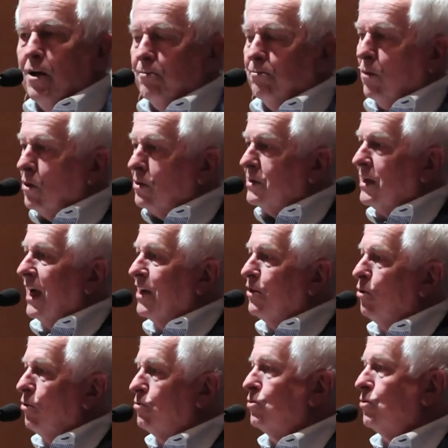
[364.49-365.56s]

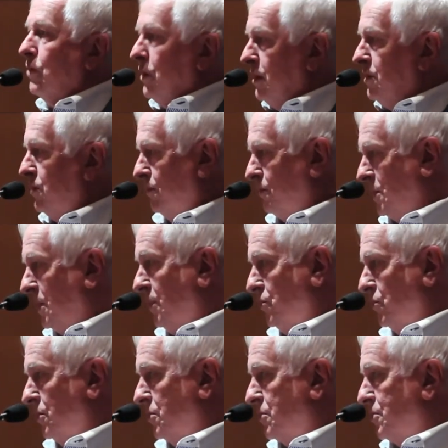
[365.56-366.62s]
Multiculturalism
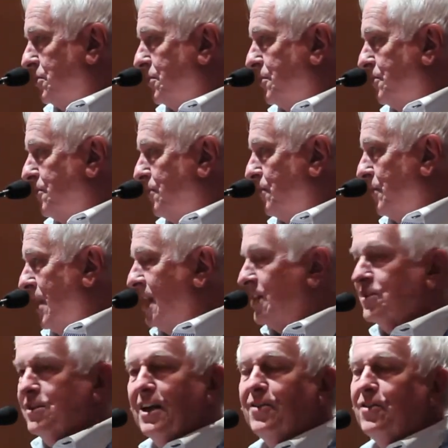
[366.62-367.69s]
teaches,
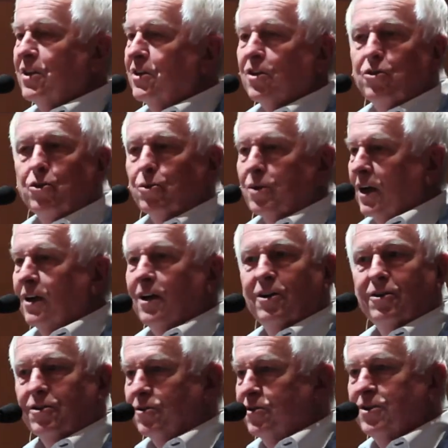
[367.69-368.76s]
has nothing to do with the
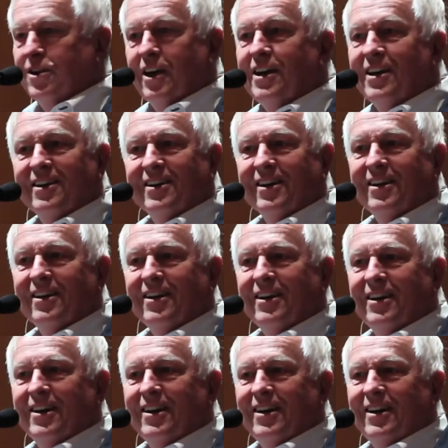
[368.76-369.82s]
color of your skin.
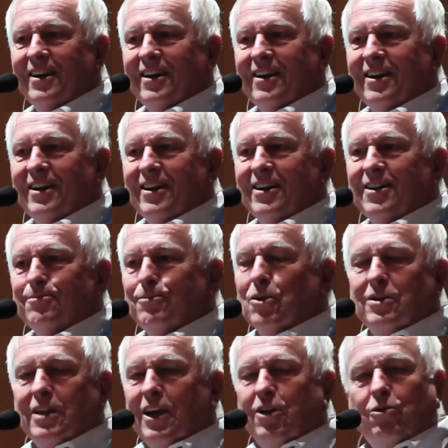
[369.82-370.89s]

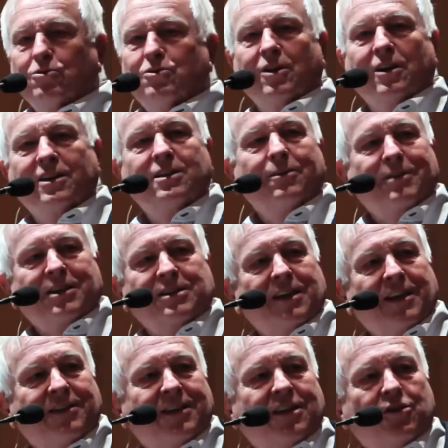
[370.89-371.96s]
Multiculturalism has
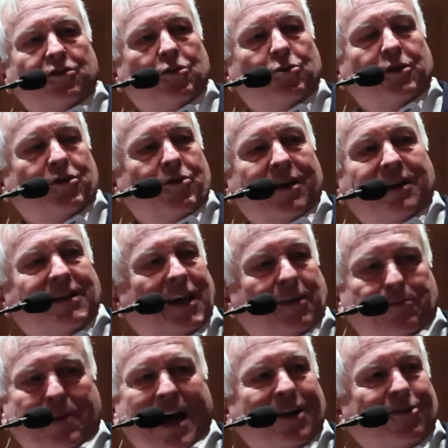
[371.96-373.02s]
nothing to do with your
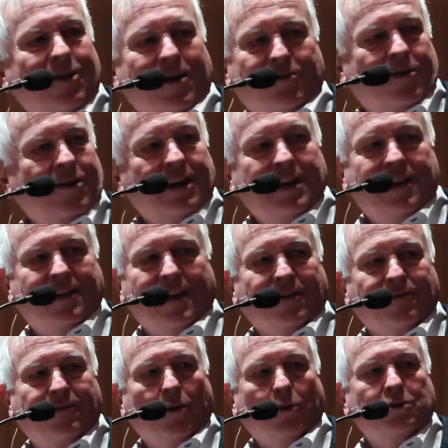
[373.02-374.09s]
ethnic background or
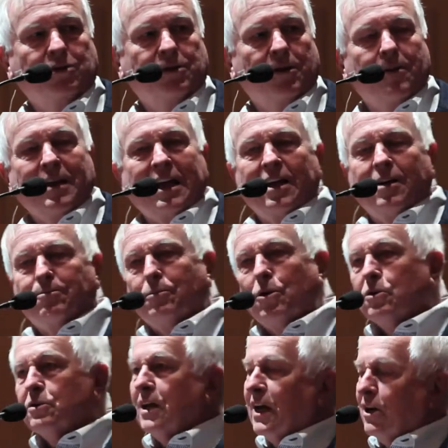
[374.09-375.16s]
anything, folks.
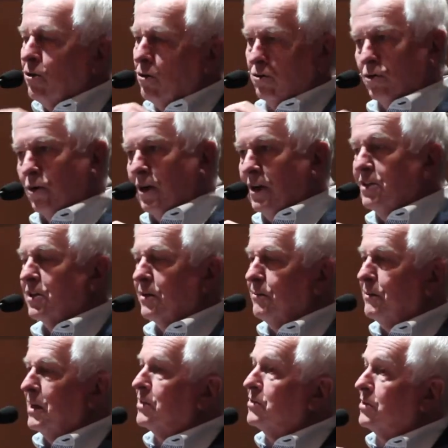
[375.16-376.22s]

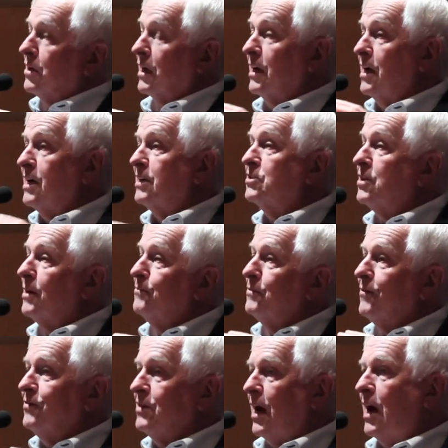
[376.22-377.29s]
Multiculturalism is the
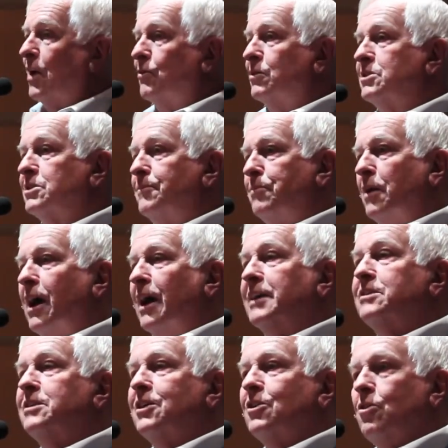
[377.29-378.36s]
concept of tolerance
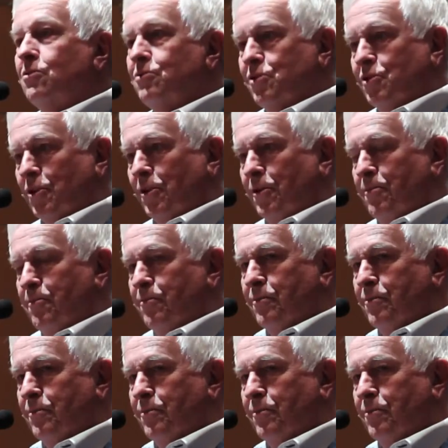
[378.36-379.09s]
applied to culture,